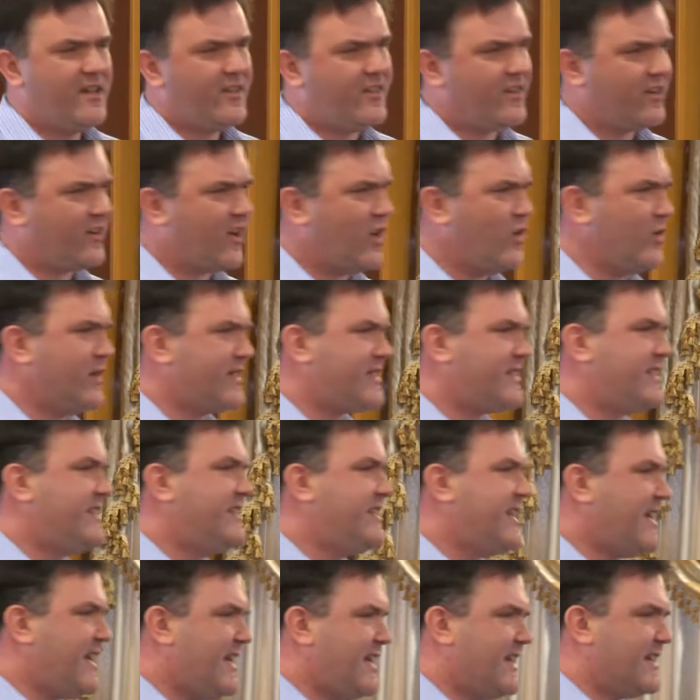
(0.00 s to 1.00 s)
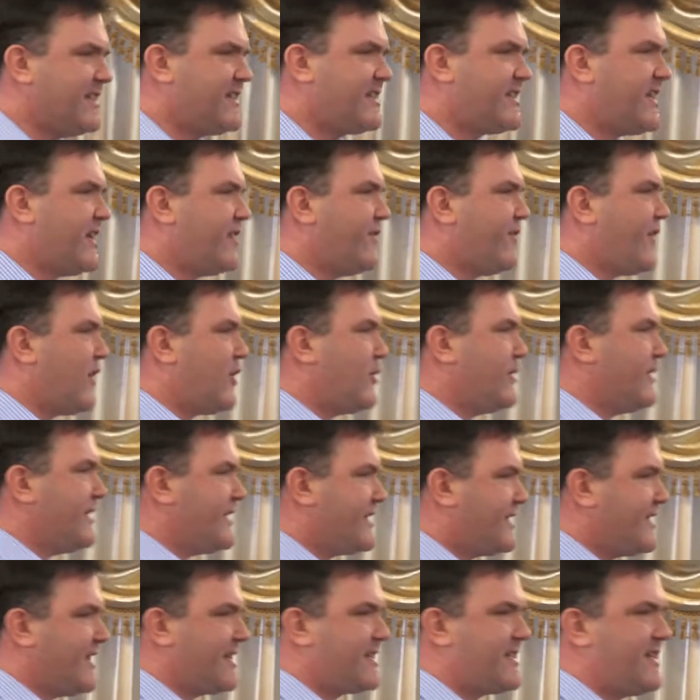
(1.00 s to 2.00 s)
lowest D, instead of following the
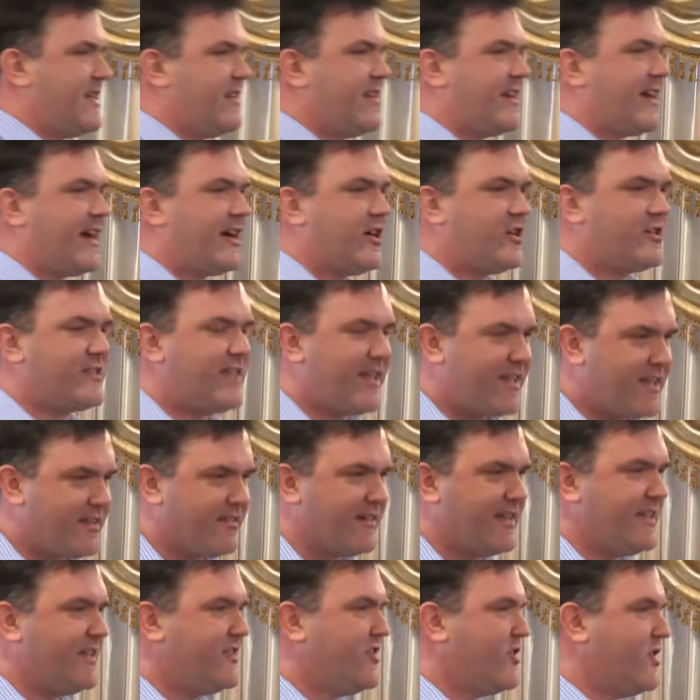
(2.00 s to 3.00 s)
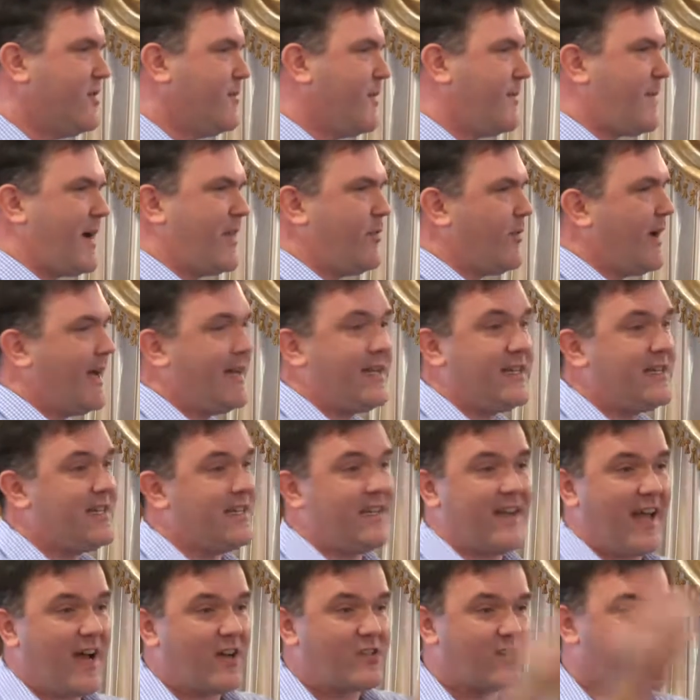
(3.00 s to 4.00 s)
60 that I articulated to them. And by the way, I didn't
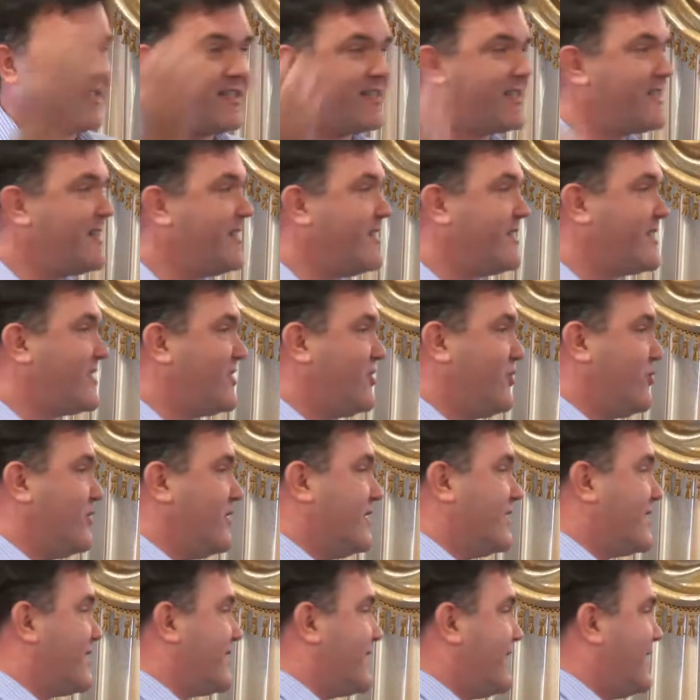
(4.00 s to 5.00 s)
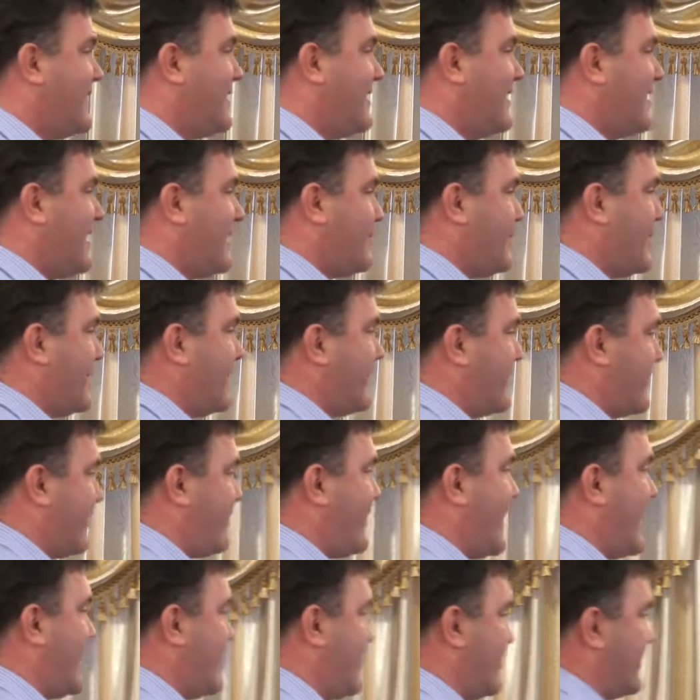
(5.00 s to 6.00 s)
announce this to the students, but the
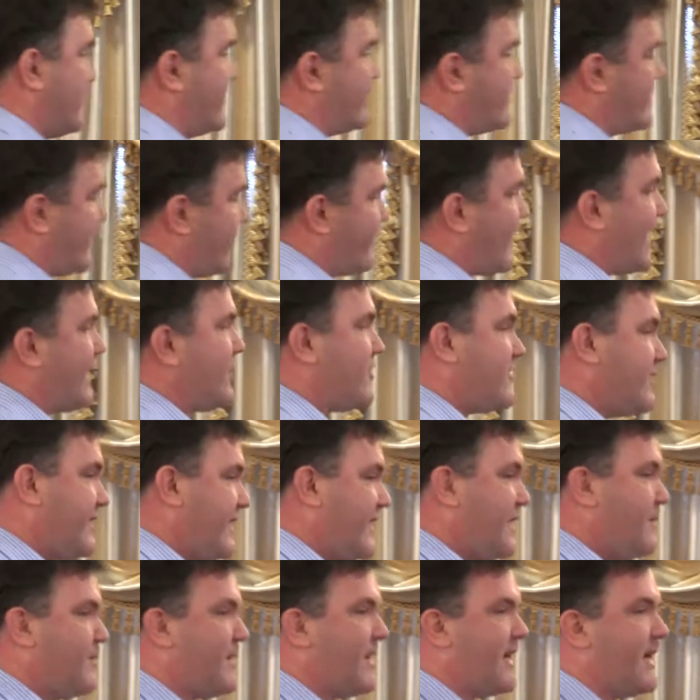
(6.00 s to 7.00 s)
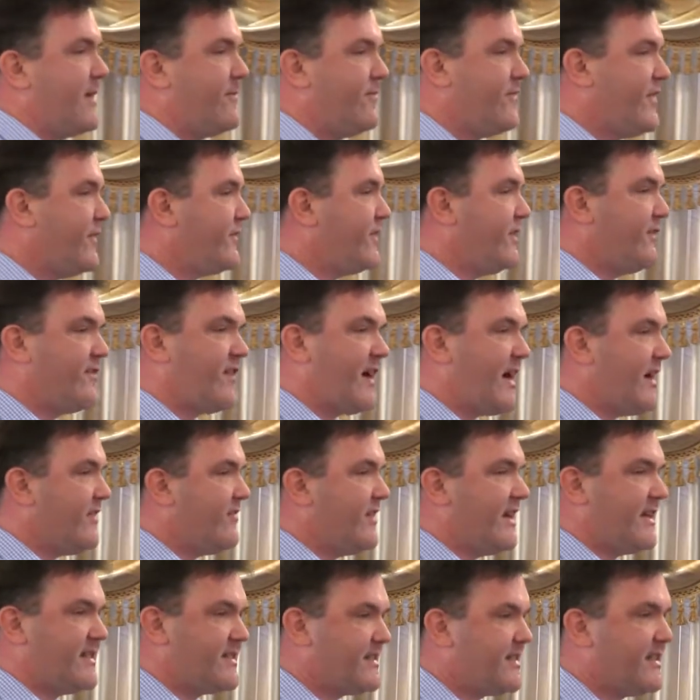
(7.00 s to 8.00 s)
final D became 55,
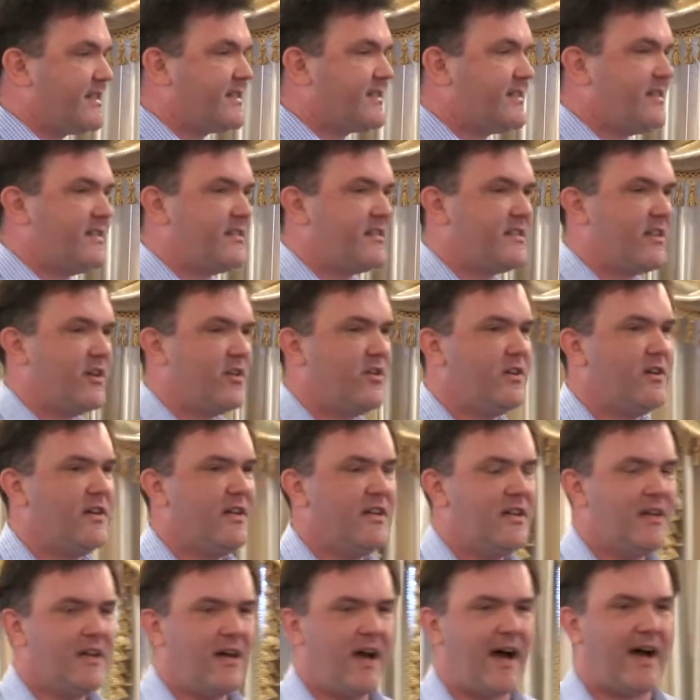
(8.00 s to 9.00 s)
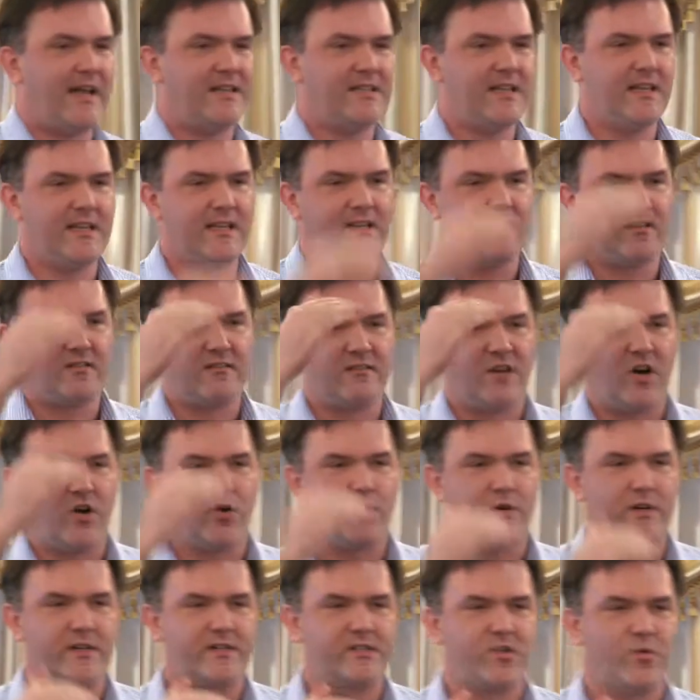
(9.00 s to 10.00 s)
not 60. So I tended to
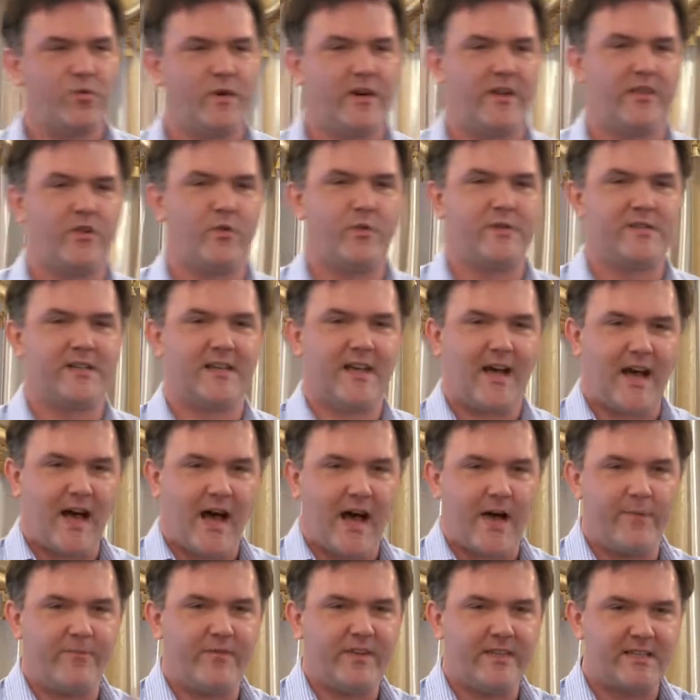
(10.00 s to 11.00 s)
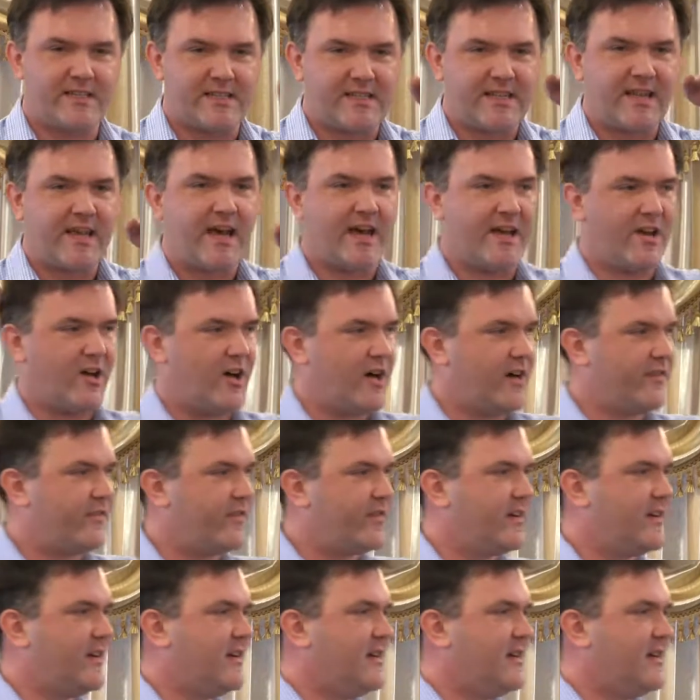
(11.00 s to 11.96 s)
lower it to where there was an obvious cutoff.